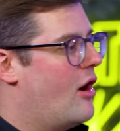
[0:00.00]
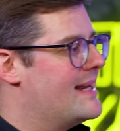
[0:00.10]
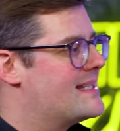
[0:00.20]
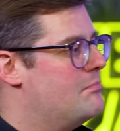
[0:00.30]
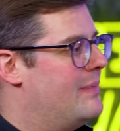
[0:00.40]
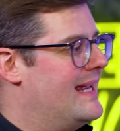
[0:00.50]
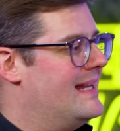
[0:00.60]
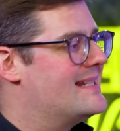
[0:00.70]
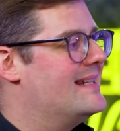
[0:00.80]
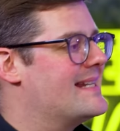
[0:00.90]
Rice and
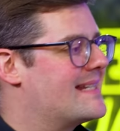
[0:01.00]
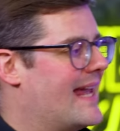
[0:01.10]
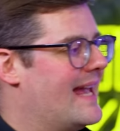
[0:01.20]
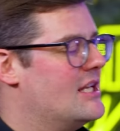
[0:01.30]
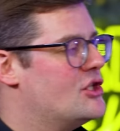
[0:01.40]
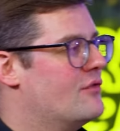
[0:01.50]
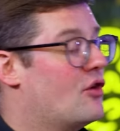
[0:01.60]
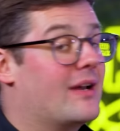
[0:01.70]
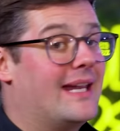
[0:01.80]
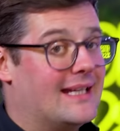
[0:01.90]
beans, in this case you've
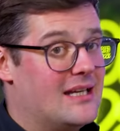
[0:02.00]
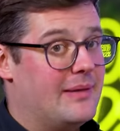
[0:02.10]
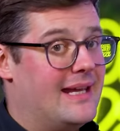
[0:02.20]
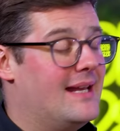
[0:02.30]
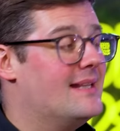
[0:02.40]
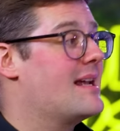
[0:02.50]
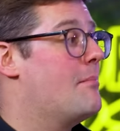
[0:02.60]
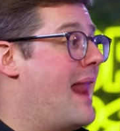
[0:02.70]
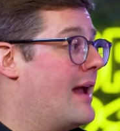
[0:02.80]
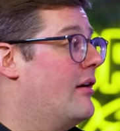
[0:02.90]
got kidney beans
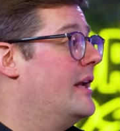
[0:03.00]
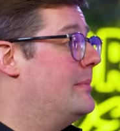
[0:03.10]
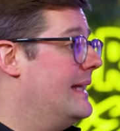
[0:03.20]
and black-eyed